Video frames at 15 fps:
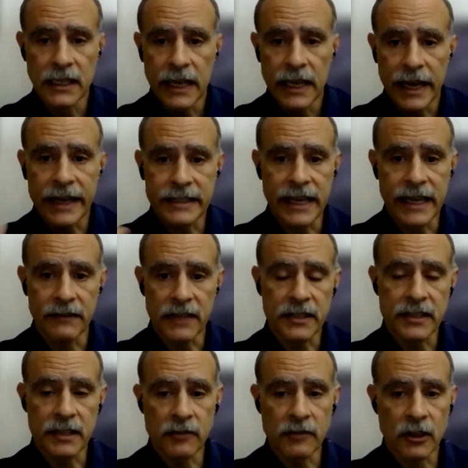as having
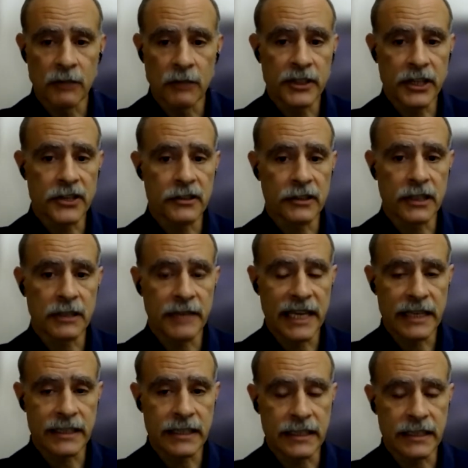some computational
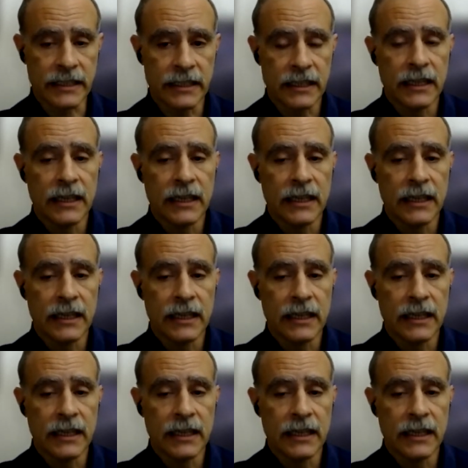capacity,